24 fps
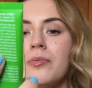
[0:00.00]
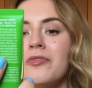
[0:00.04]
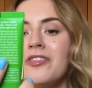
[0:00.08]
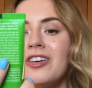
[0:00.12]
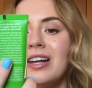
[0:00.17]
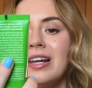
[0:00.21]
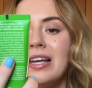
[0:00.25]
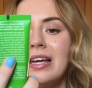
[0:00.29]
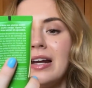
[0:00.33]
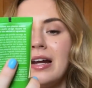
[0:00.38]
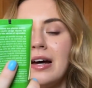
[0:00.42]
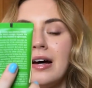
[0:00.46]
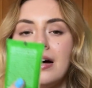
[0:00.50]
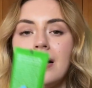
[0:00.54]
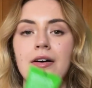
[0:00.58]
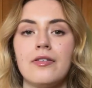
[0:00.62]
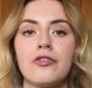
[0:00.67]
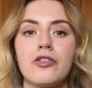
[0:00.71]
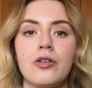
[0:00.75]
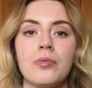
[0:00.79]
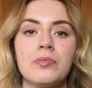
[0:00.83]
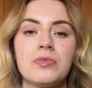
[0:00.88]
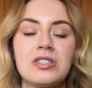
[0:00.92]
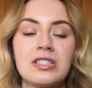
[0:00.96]
Veleda,
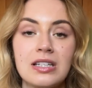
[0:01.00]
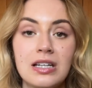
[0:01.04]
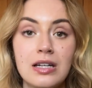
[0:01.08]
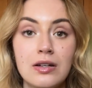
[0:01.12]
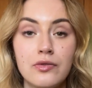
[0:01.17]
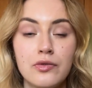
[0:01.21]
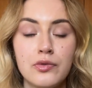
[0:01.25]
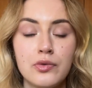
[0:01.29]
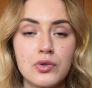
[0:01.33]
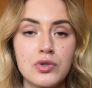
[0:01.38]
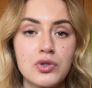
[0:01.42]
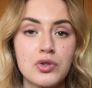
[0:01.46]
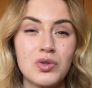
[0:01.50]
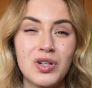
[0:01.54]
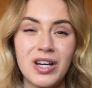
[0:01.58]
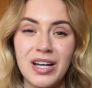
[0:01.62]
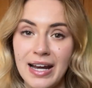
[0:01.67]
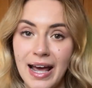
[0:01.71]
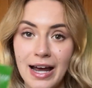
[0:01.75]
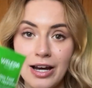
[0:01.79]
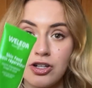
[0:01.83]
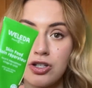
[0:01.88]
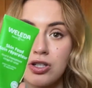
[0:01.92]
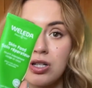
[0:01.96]
from Skin Food. You can
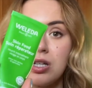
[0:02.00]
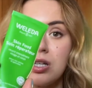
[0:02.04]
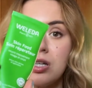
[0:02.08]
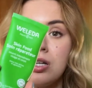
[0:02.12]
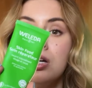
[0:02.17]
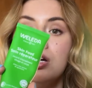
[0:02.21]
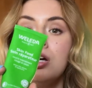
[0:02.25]
actually